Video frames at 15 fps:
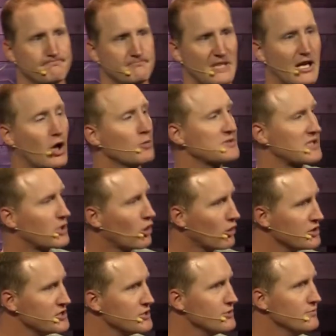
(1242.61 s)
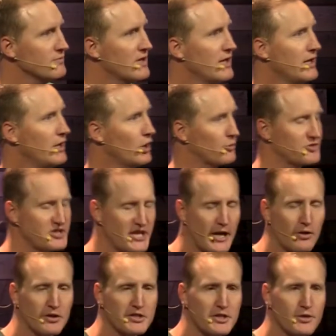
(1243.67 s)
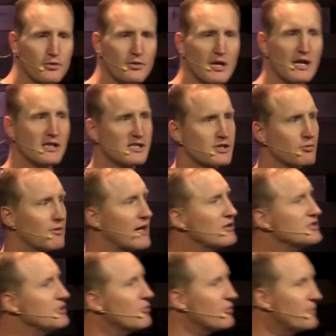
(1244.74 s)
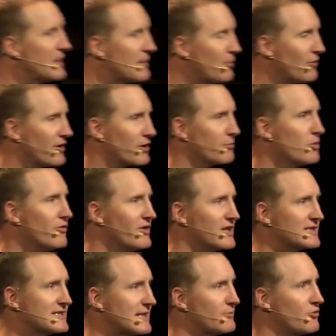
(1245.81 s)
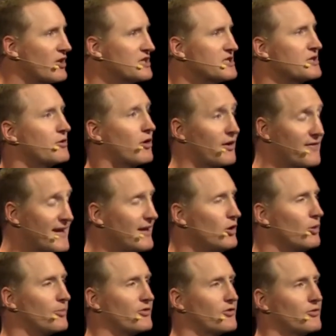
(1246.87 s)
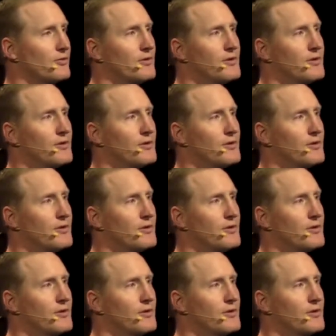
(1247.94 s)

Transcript: It helps encourage you, helps challenge you, surrounds you with people that are moving in the same direction you are. That helps.